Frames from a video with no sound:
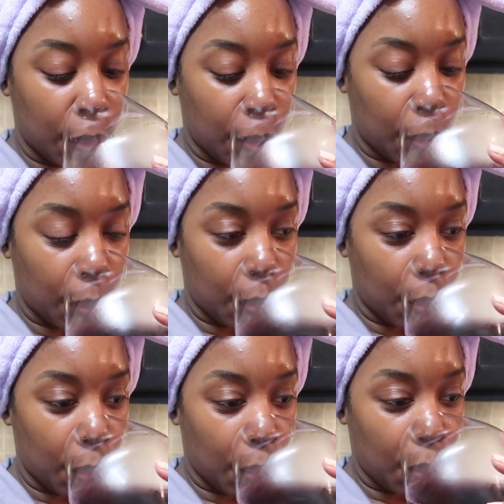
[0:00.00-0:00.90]

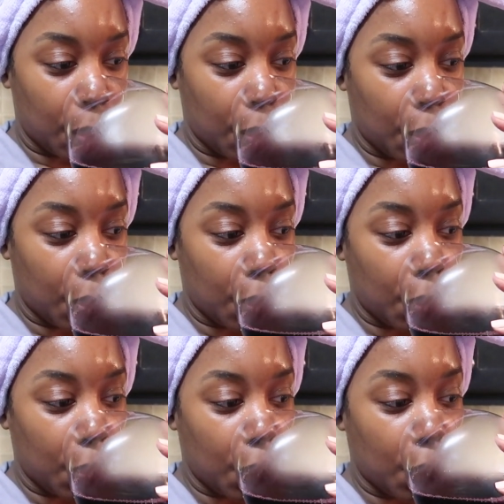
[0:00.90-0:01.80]

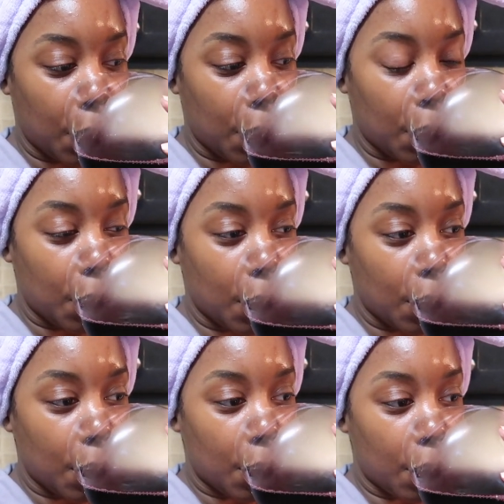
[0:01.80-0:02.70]

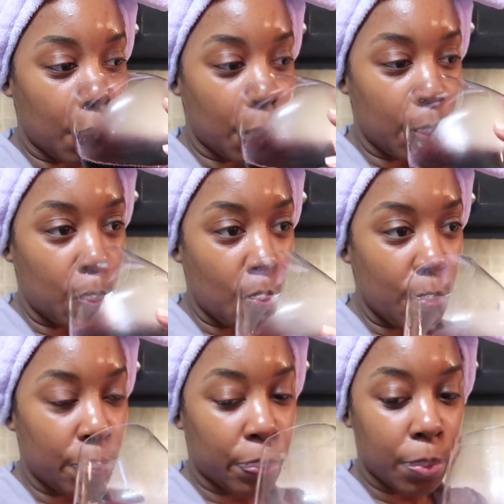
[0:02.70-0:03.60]

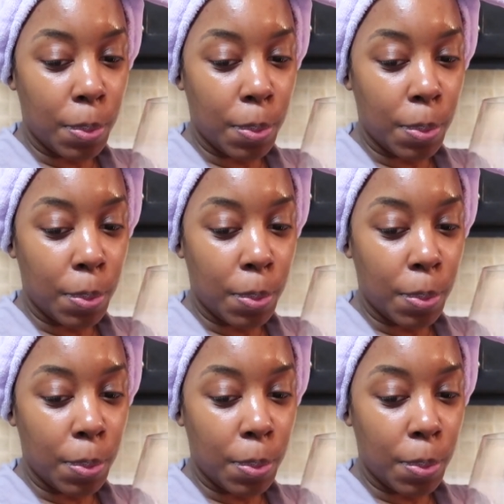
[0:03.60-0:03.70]
No one is speaking in this clip.